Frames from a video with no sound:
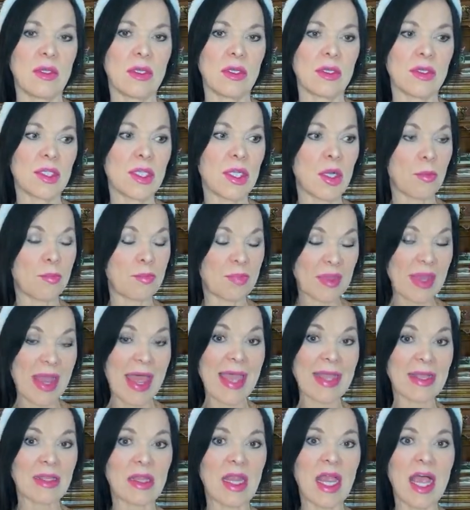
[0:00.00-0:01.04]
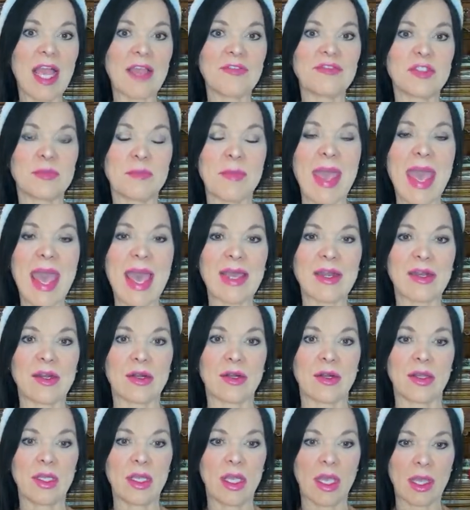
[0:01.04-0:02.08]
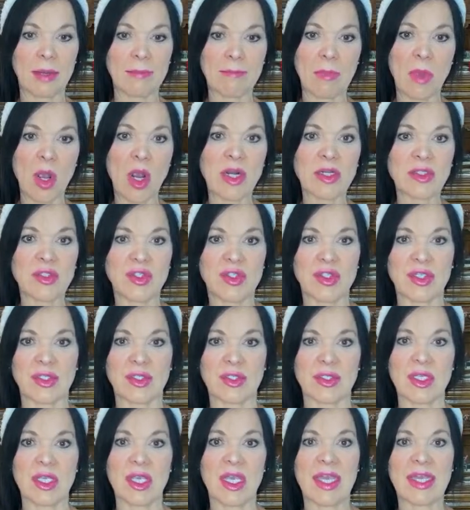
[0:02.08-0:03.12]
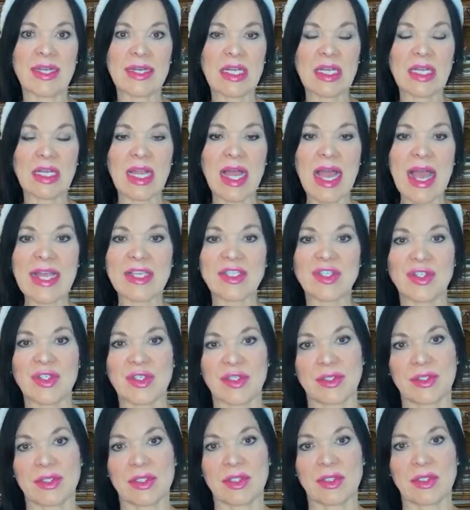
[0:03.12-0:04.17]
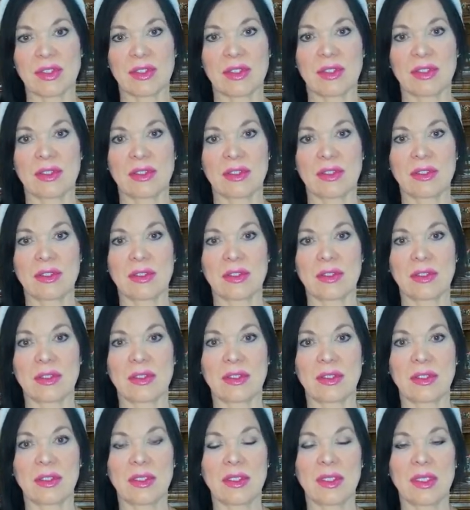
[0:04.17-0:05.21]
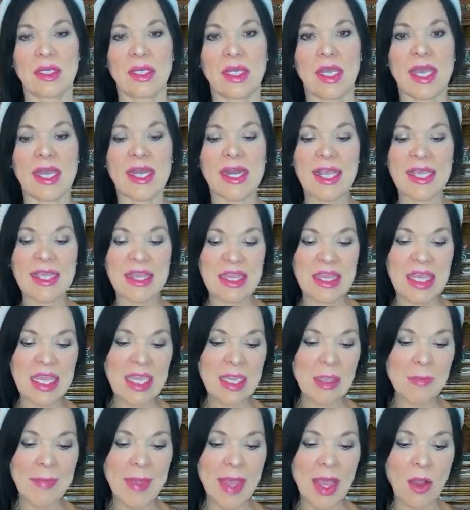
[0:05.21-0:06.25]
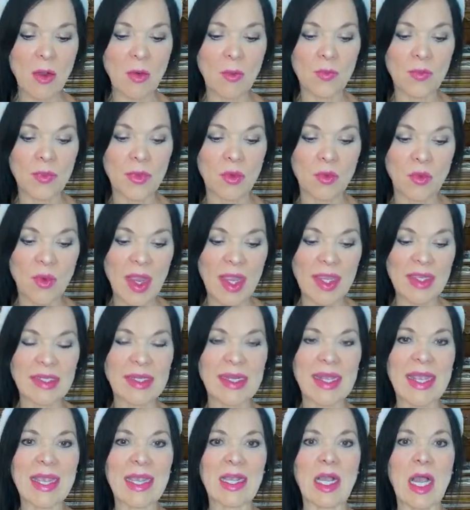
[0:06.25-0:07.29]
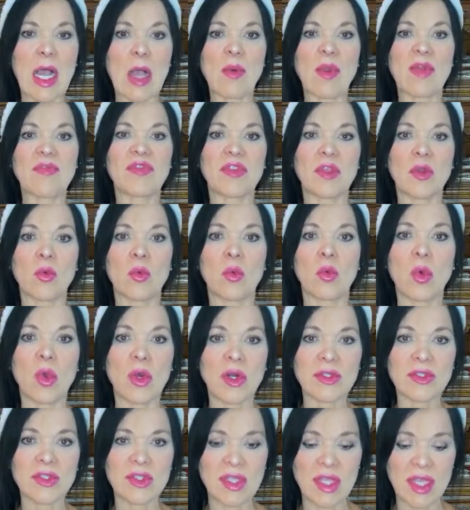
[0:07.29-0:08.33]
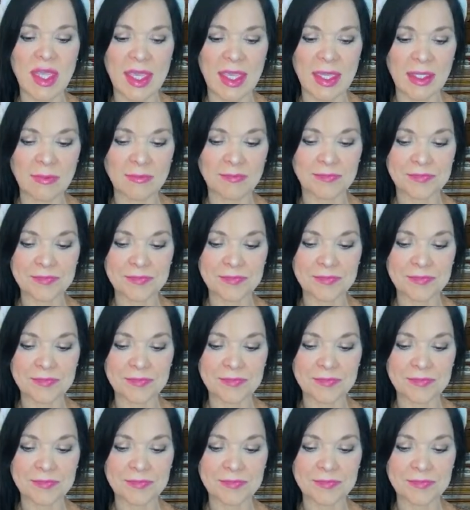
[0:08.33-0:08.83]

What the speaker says: you know, Black Lives Matter and marches and clashes. And I think about right now how if the worst thing